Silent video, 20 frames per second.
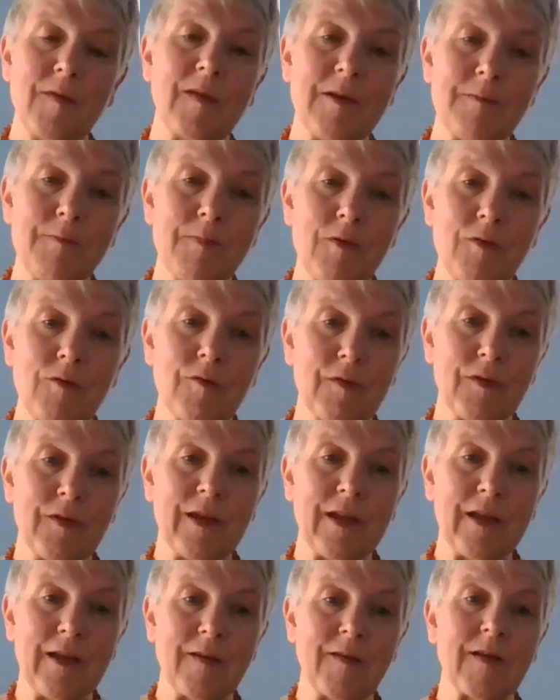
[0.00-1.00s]
important
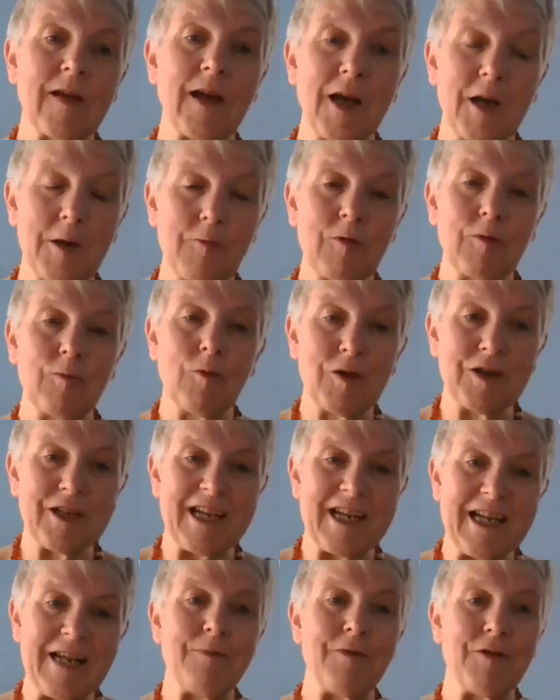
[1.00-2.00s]
things that I would want
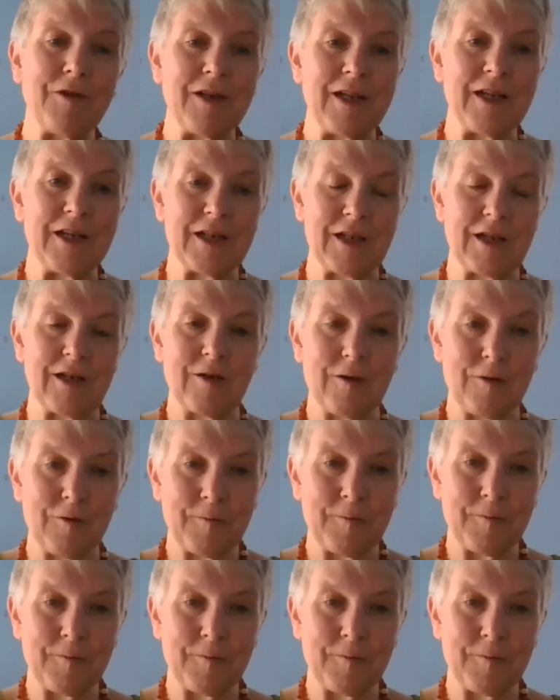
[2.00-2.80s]
anybody to know.